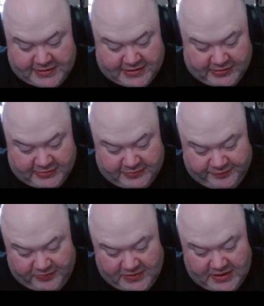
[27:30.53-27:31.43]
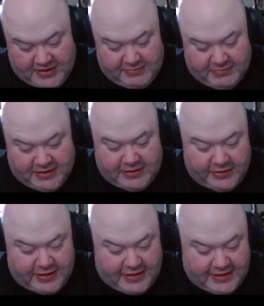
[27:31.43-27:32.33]
So, but
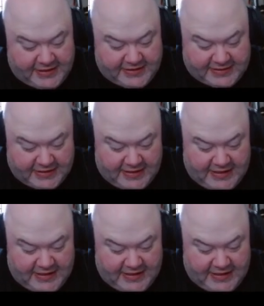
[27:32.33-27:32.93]
here he is.